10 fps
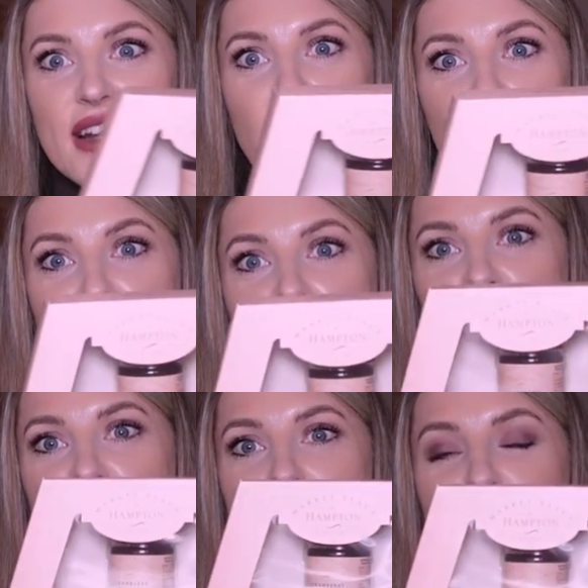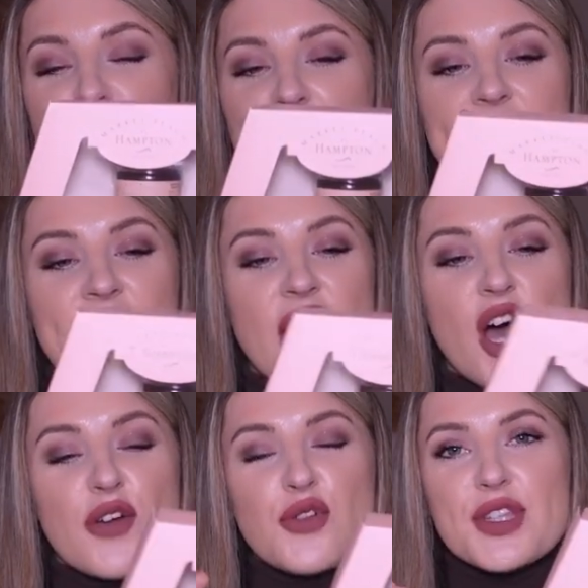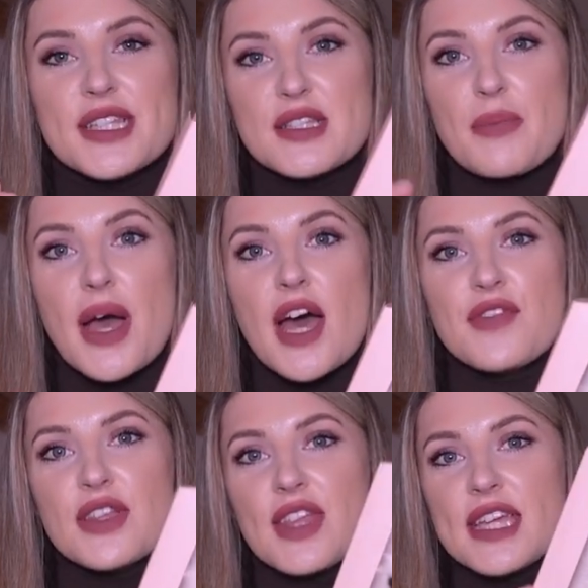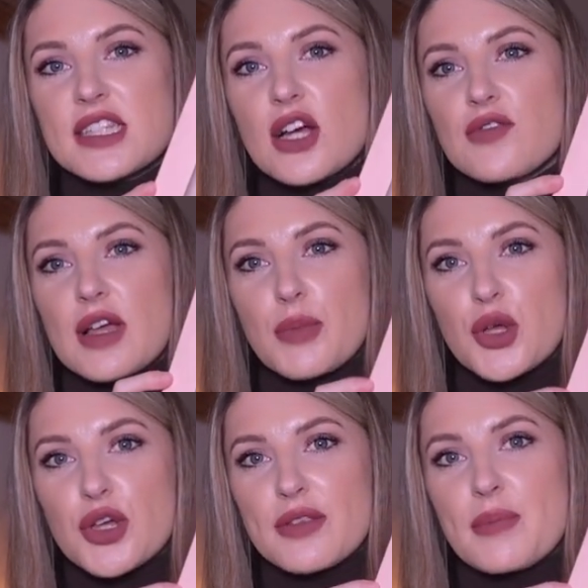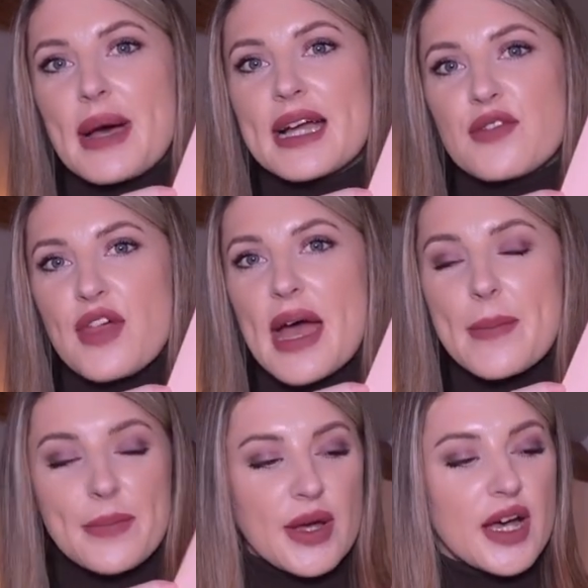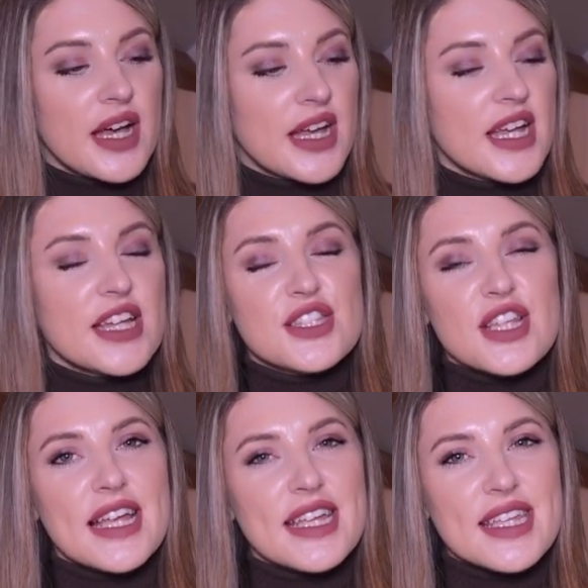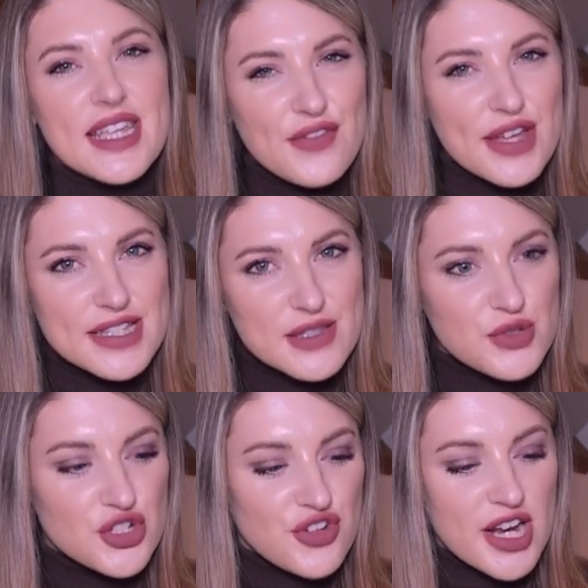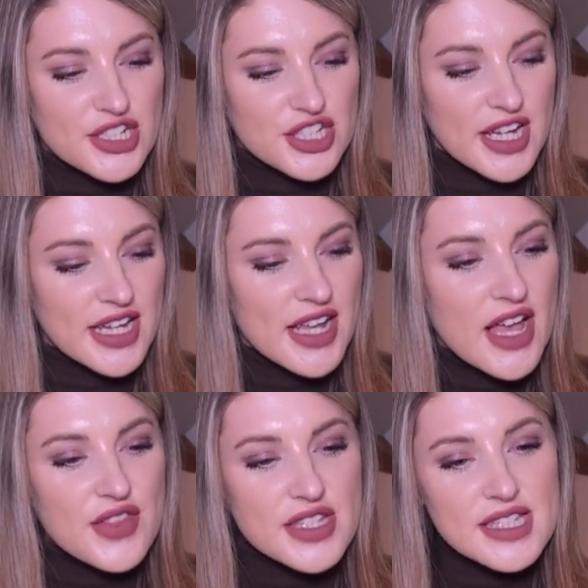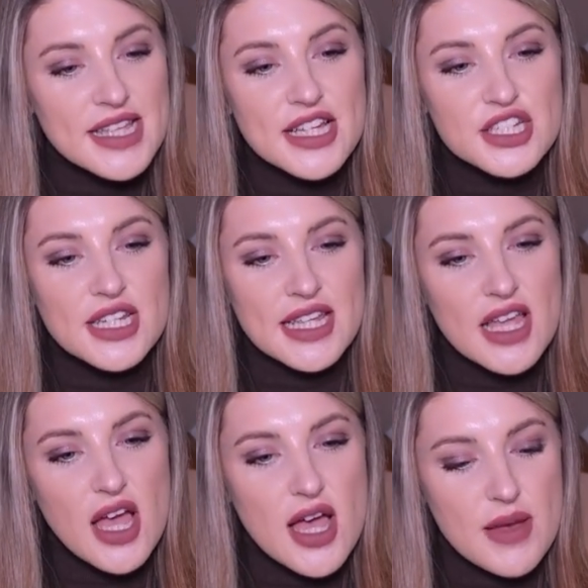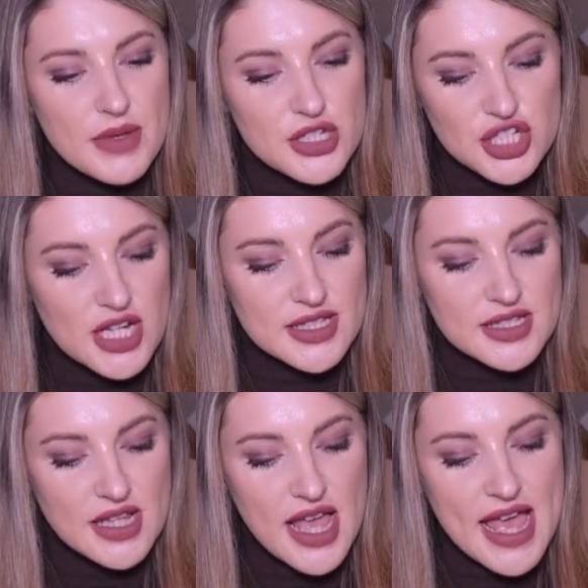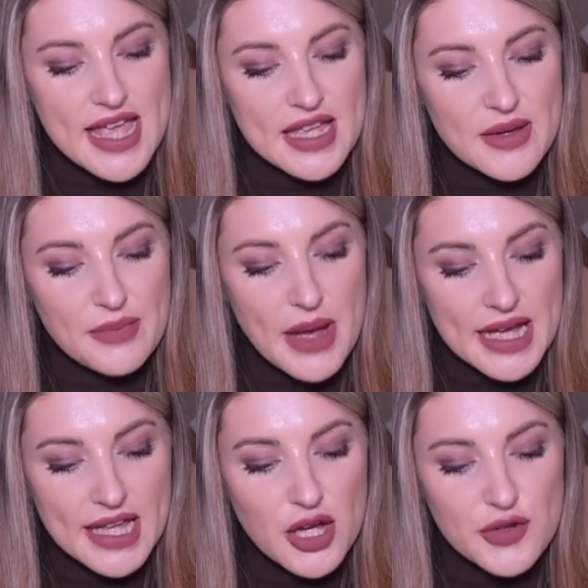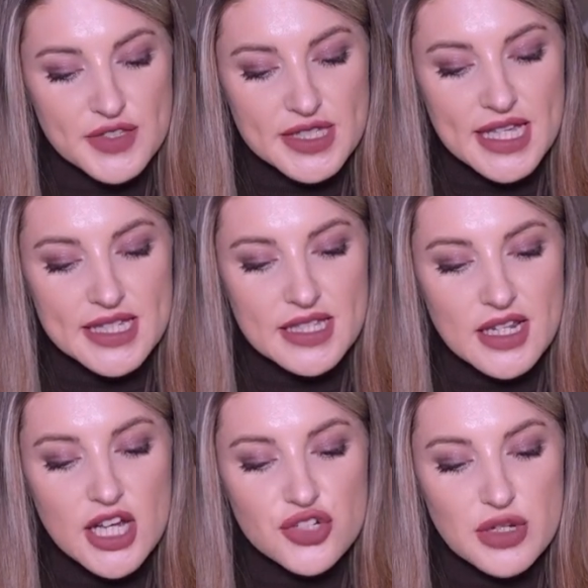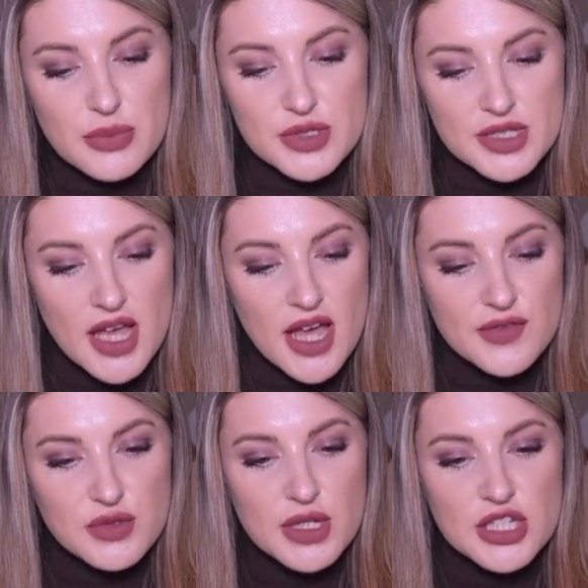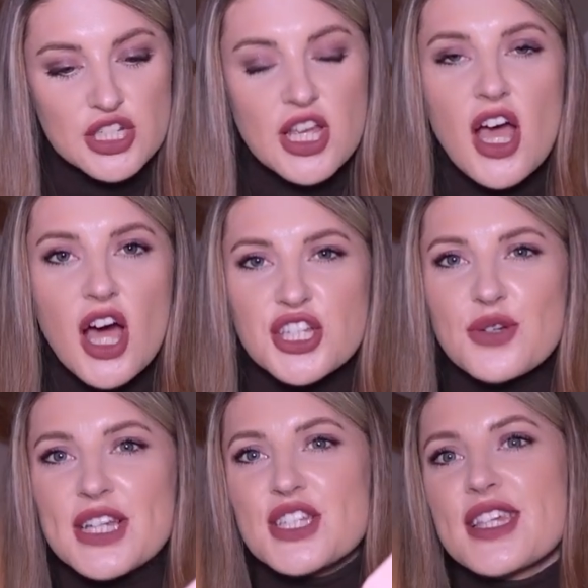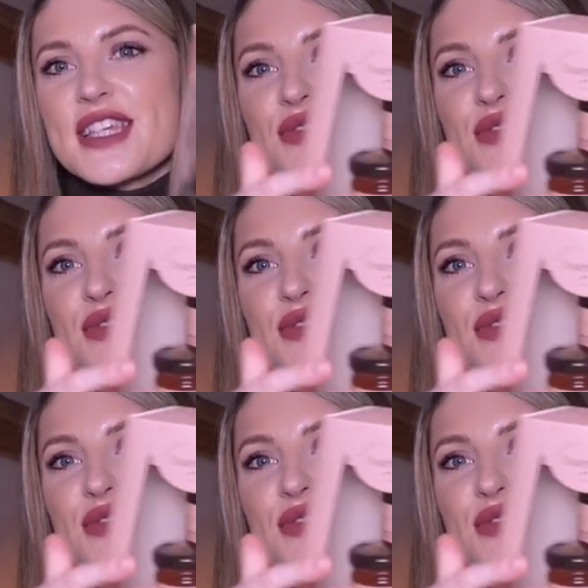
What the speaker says: loved the shape of it. I thought this is the perfect thing to kind of like put at the back of the hamper to like give it some structure. This is actually just a packet of 6 luxury preserves, which I do actually think is